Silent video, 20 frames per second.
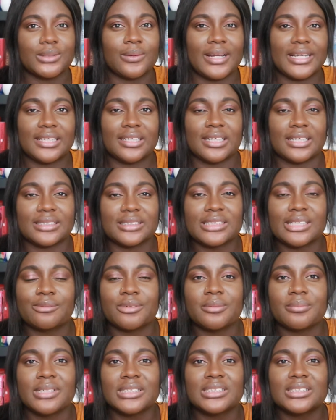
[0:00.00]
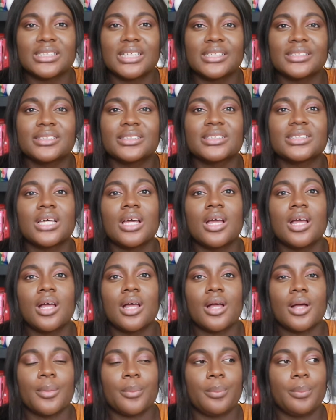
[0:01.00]
so I guess that would make sense,
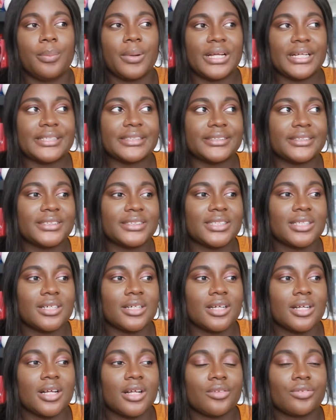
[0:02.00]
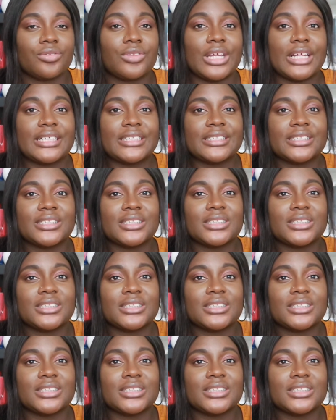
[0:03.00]
but this